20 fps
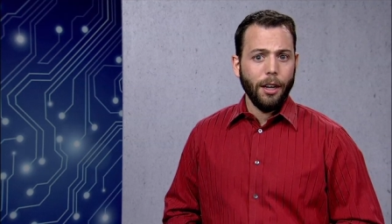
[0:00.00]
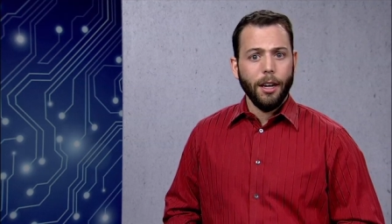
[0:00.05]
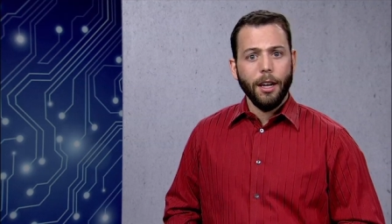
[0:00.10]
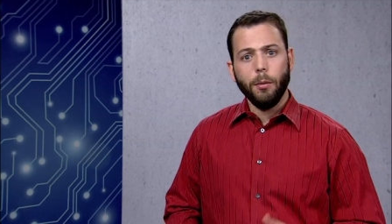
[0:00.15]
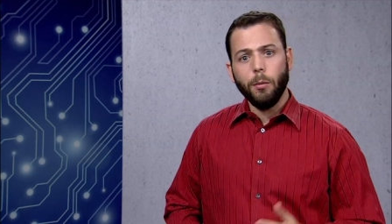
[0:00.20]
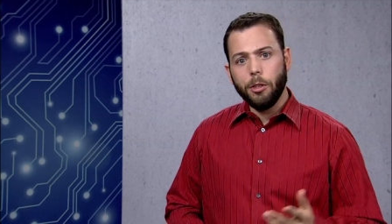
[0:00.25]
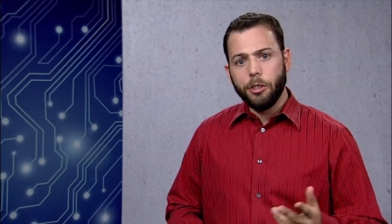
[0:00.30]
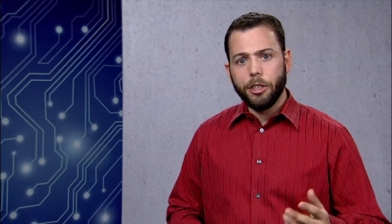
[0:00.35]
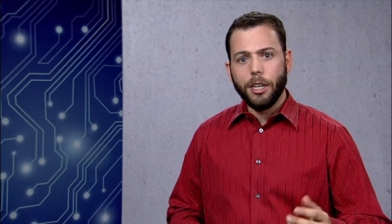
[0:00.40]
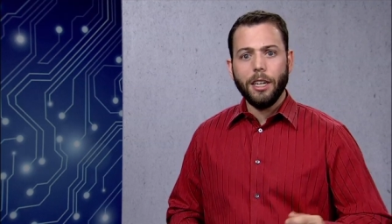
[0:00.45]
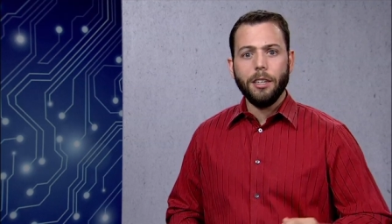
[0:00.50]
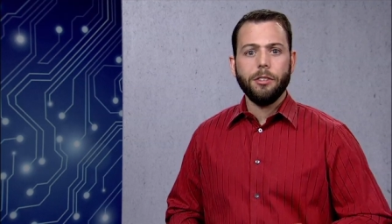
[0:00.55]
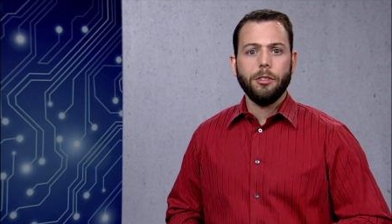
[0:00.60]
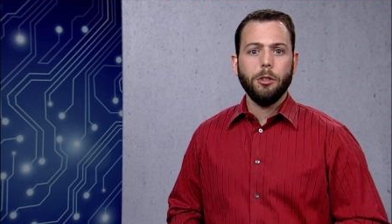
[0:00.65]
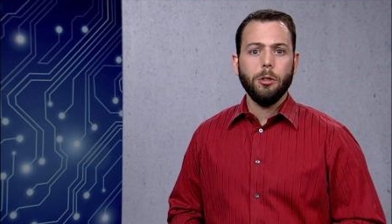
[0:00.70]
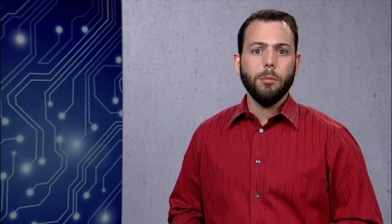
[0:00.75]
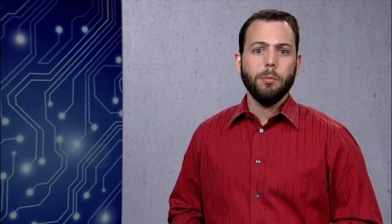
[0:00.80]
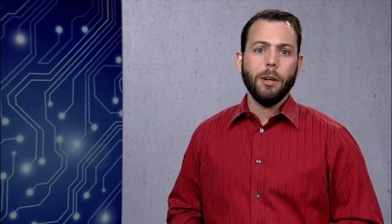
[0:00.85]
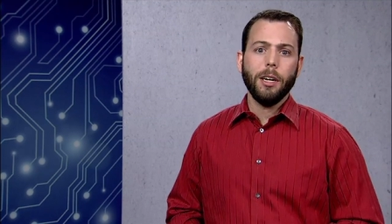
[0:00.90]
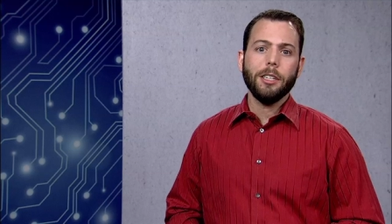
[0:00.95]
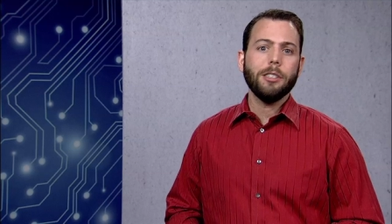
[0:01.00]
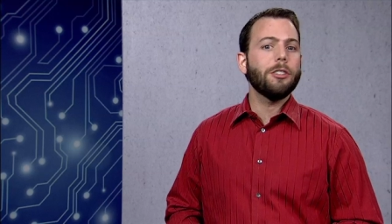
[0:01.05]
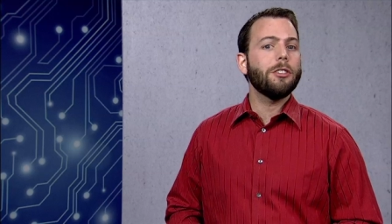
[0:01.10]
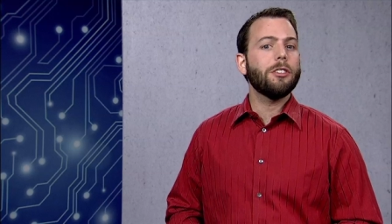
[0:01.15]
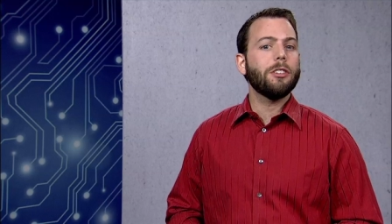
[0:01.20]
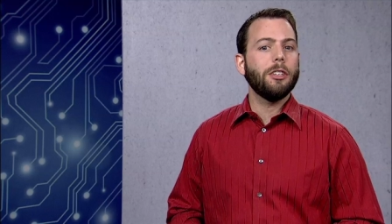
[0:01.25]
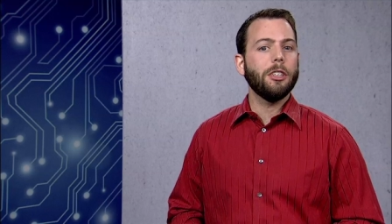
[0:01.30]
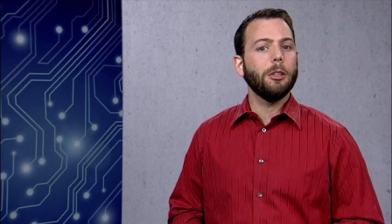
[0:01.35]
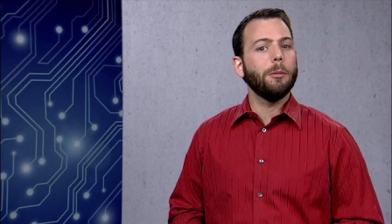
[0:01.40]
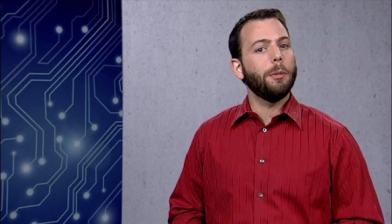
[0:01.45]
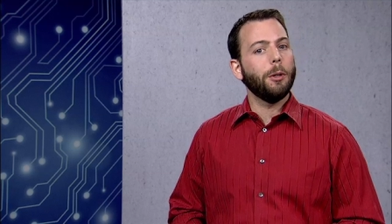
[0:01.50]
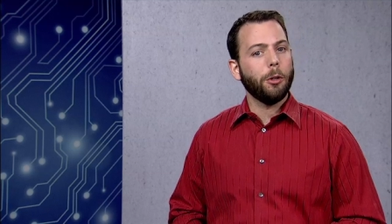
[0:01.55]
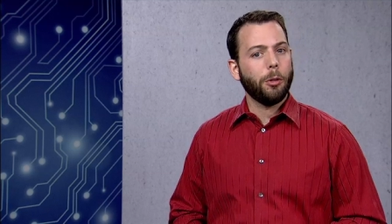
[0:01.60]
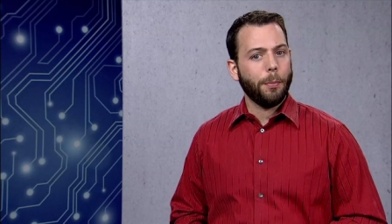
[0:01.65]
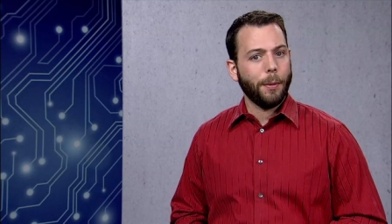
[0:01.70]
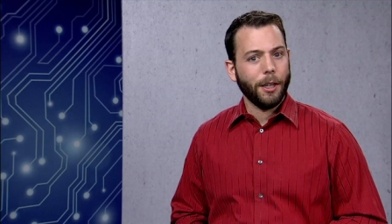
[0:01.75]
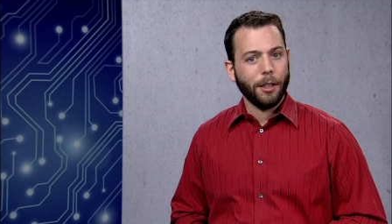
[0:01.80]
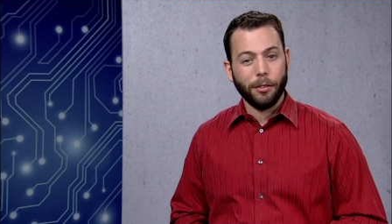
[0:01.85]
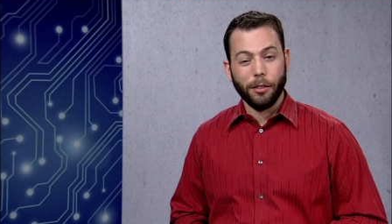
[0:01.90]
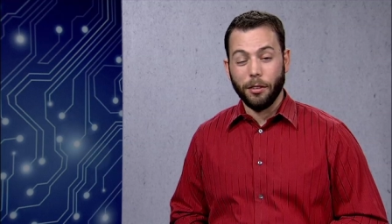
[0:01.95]
in which case you might just clear both
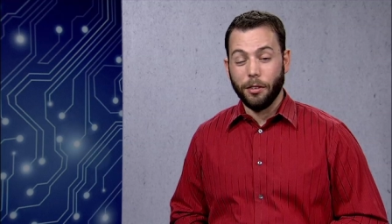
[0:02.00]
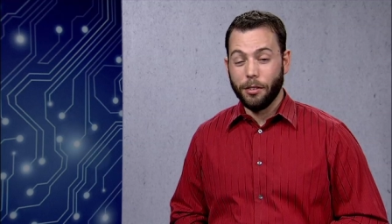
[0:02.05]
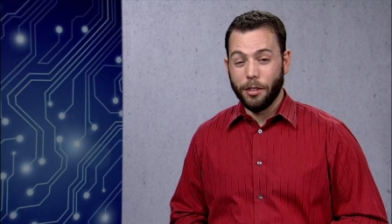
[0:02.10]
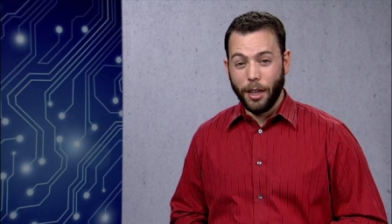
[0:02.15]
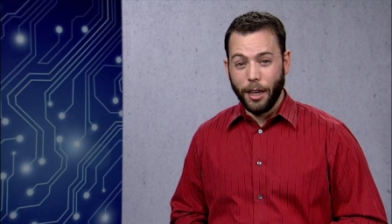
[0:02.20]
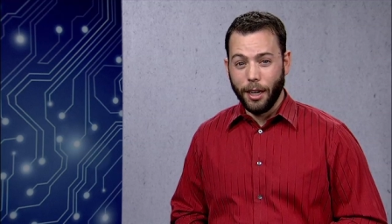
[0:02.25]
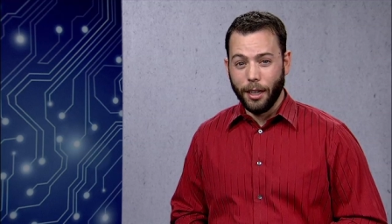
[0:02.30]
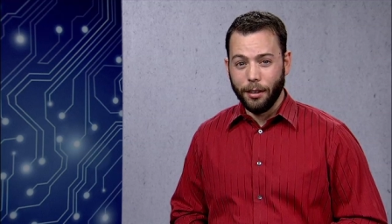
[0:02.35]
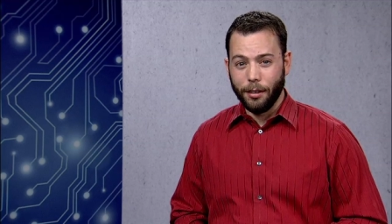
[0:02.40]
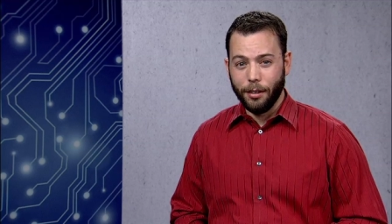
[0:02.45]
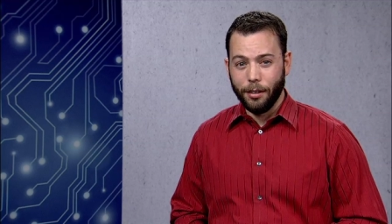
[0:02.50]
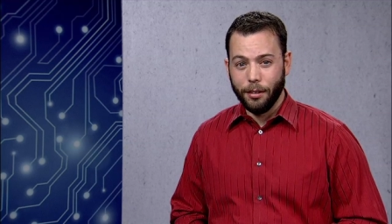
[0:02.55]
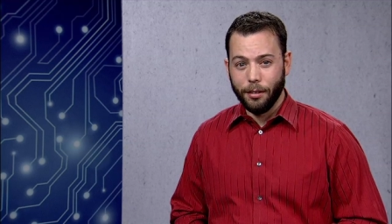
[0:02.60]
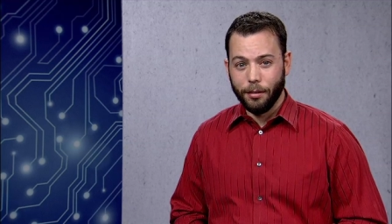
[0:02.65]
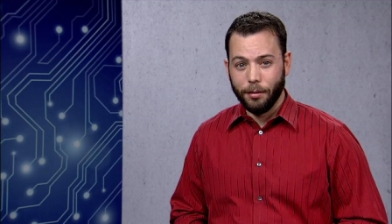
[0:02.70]
banks unscathed.